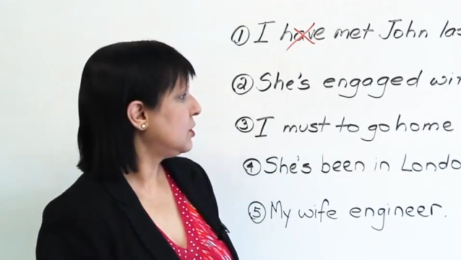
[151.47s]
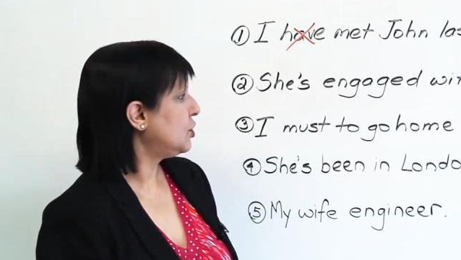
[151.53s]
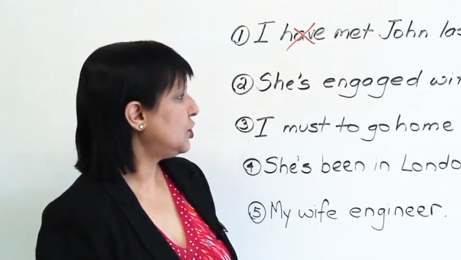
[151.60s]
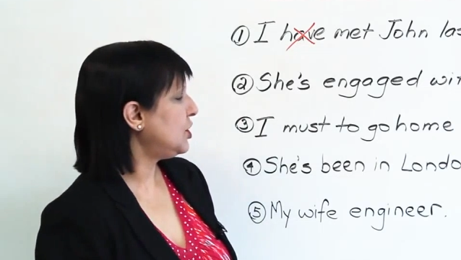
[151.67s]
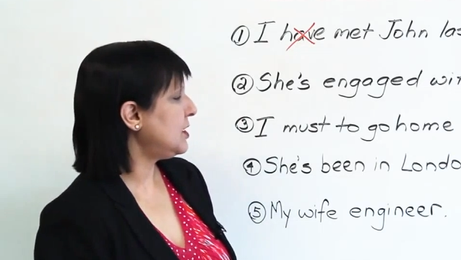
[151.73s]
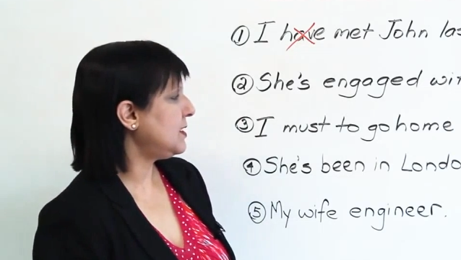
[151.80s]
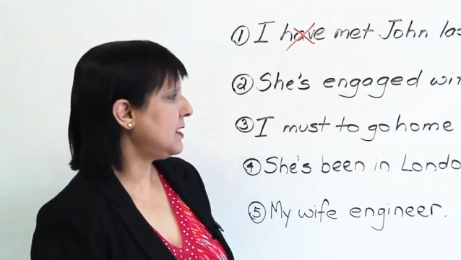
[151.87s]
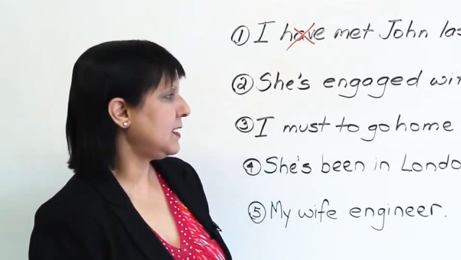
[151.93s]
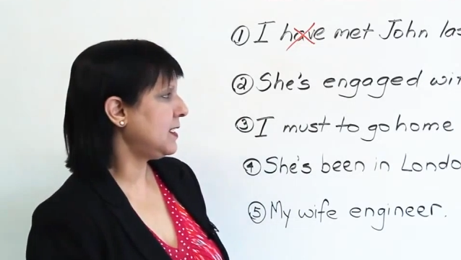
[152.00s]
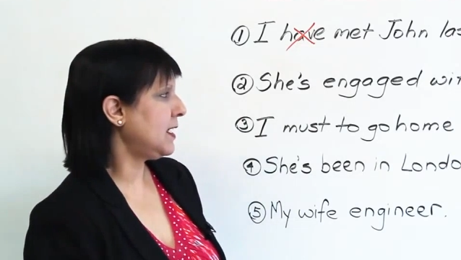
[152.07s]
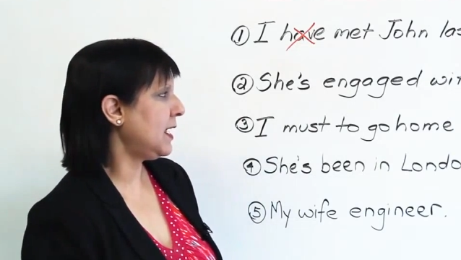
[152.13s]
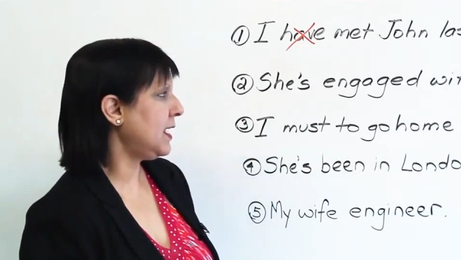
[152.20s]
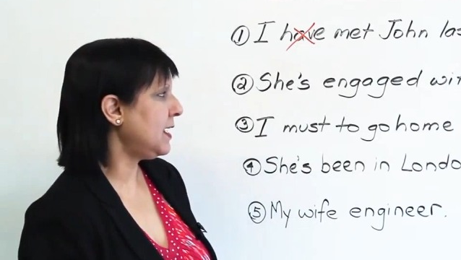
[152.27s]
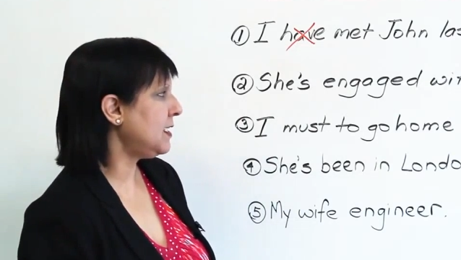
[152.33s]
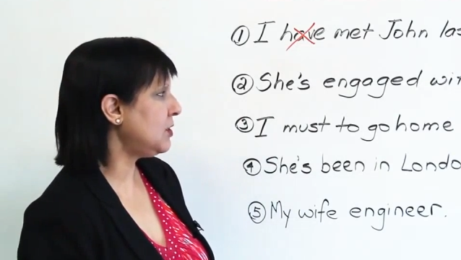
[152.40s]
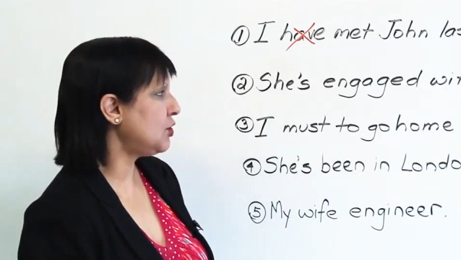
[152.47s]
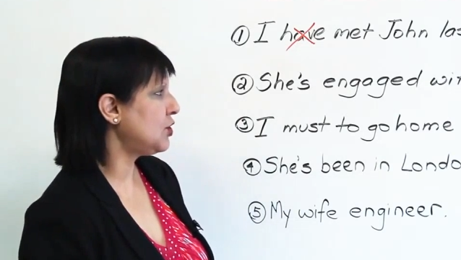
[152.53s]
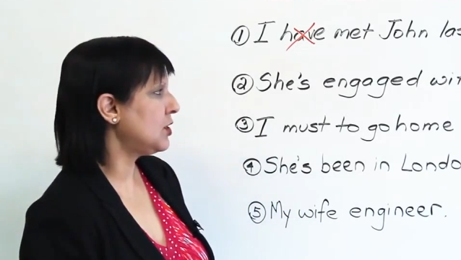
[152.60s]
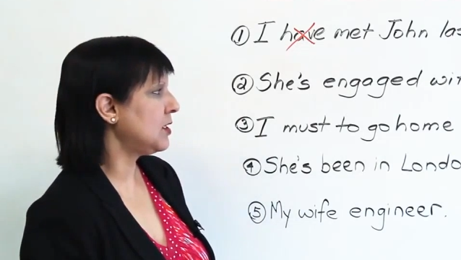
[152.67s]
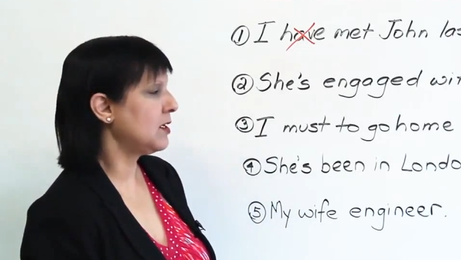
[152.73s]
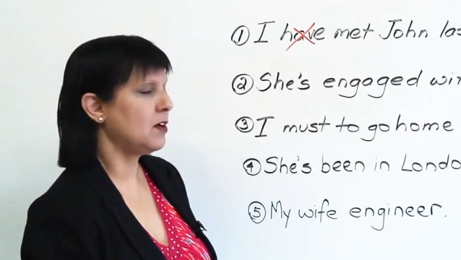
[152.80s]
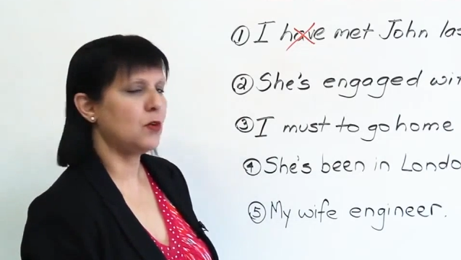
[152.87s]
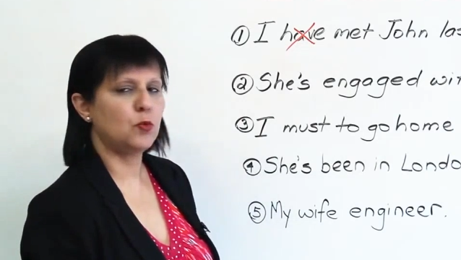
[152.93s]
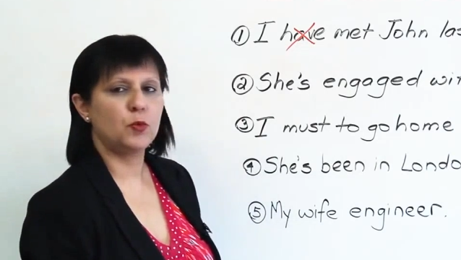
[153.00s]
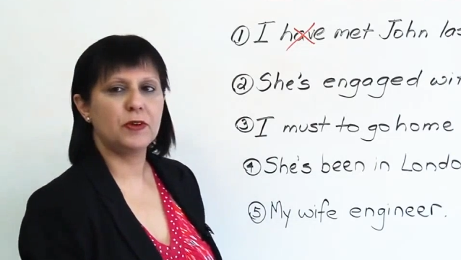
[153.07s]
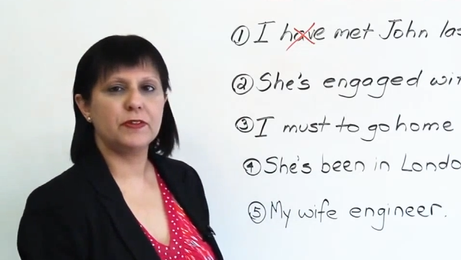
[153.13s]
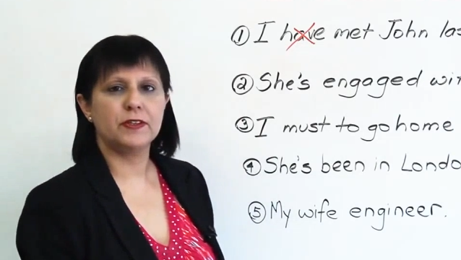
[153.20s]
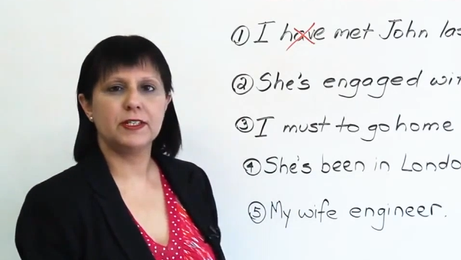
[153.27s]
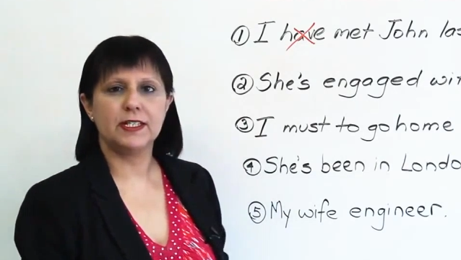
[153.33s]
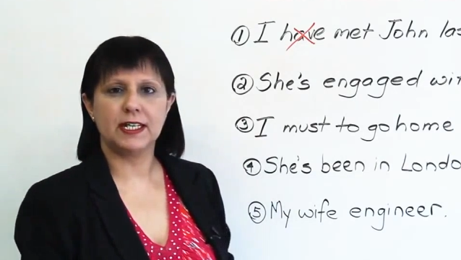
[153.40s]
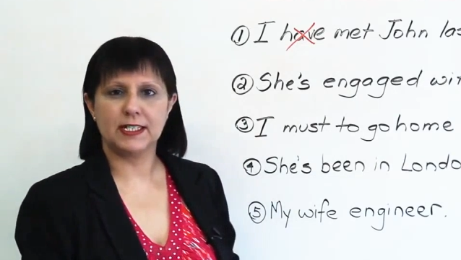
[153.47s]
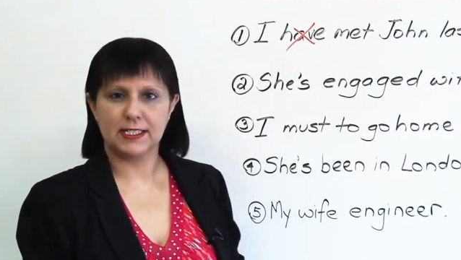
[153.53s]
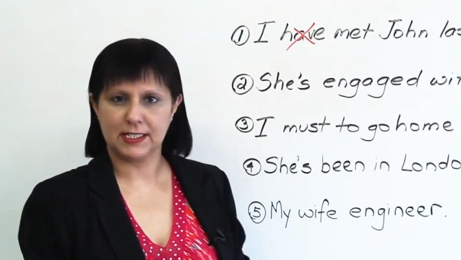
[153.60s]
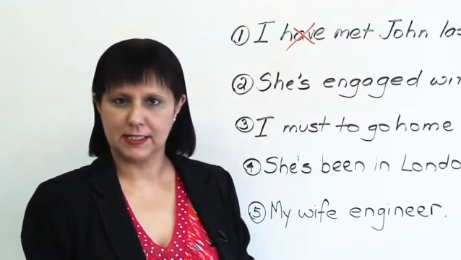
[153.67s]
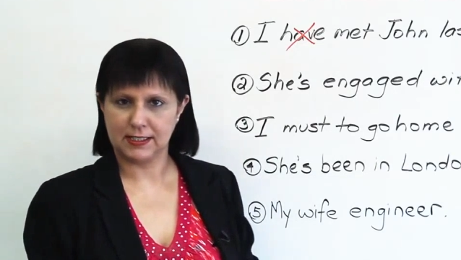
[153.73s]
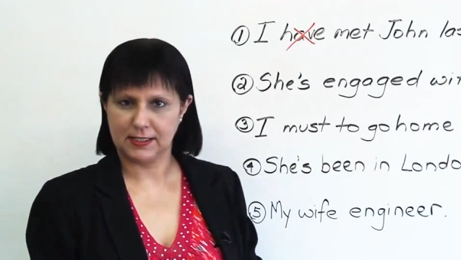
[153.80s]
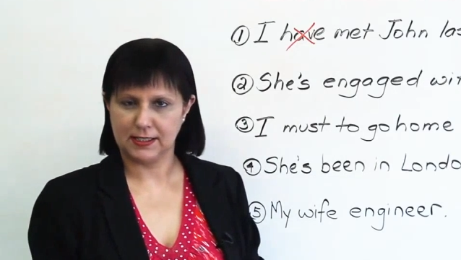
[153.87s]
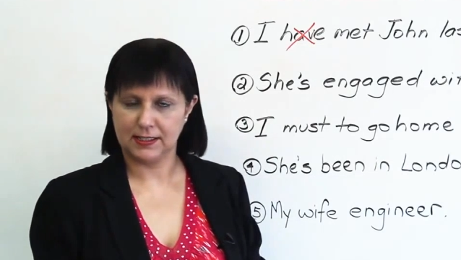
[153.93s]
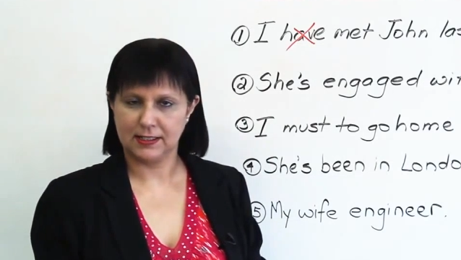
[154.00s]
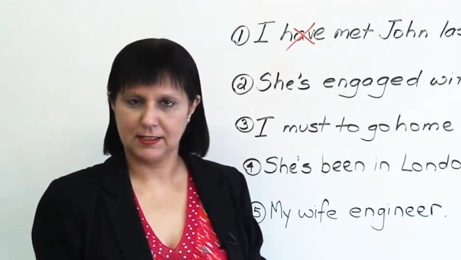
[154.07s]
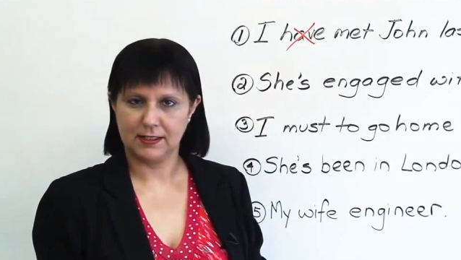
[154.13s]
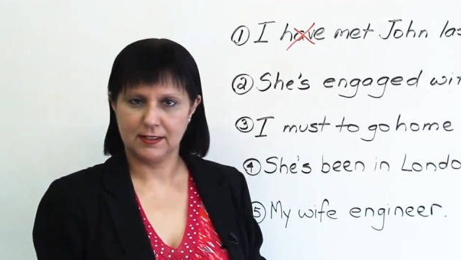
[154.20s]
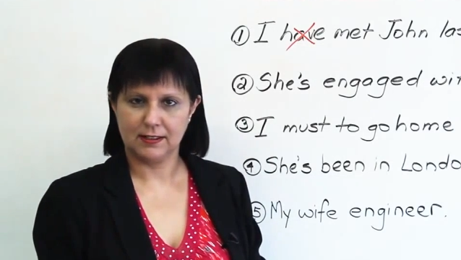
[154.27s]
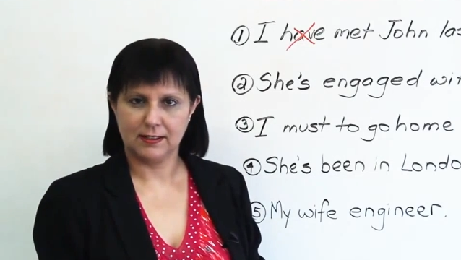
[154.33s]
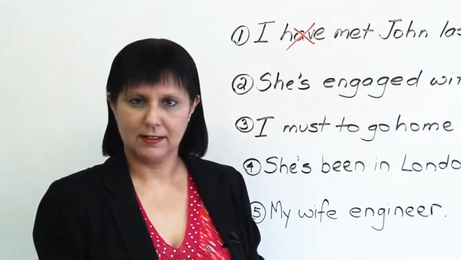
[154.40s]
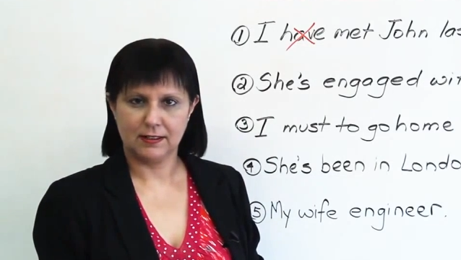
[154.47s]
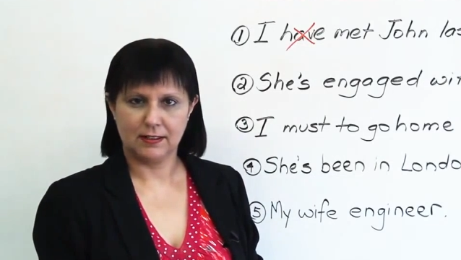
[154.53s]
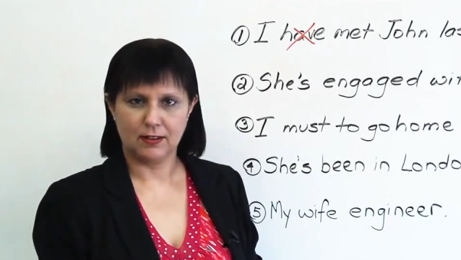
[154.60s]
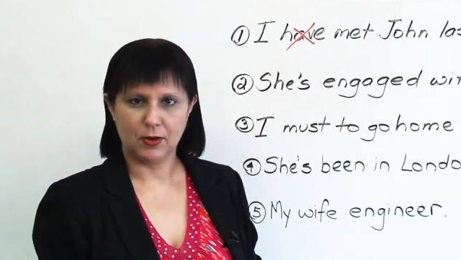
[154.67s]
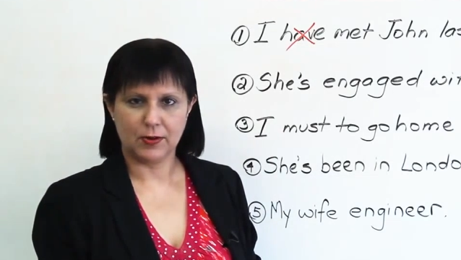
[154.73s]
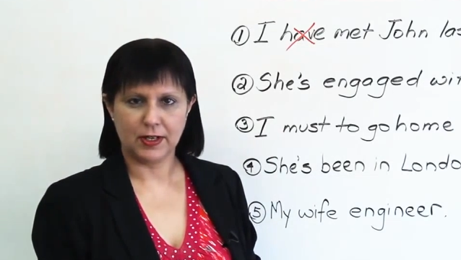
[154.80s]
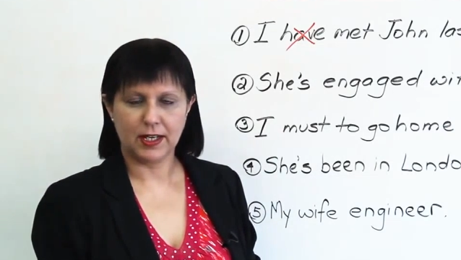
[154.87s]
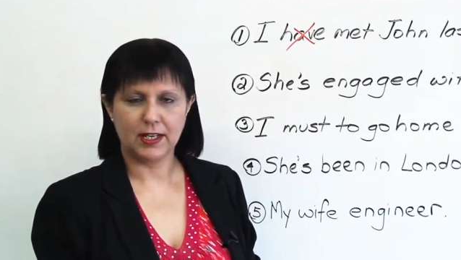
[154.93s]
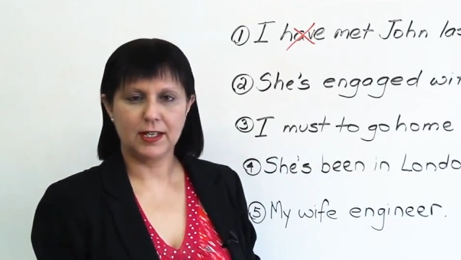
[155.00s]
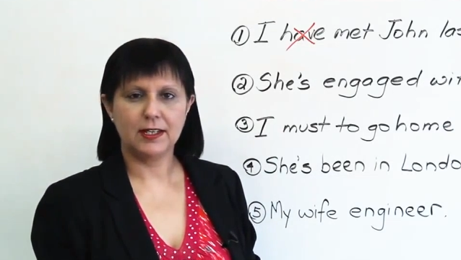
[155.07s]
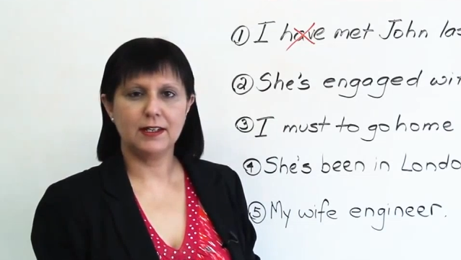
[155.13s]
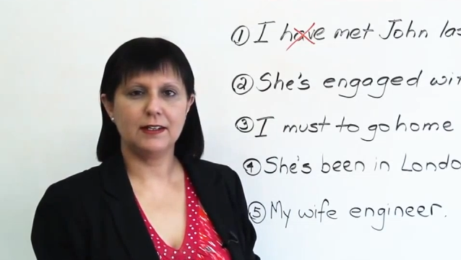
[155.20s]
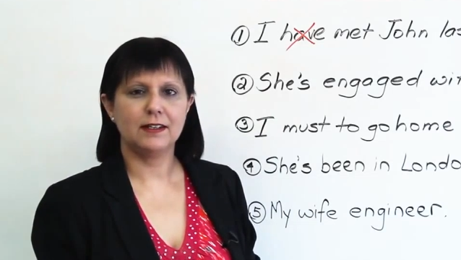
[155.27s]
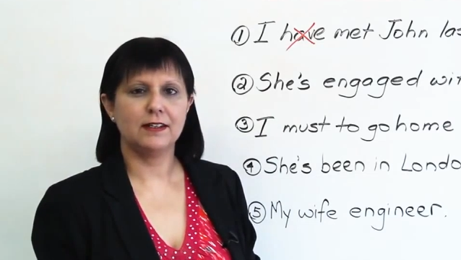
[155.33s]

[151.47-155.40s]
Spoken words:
She's engaged with a dentist. Okay?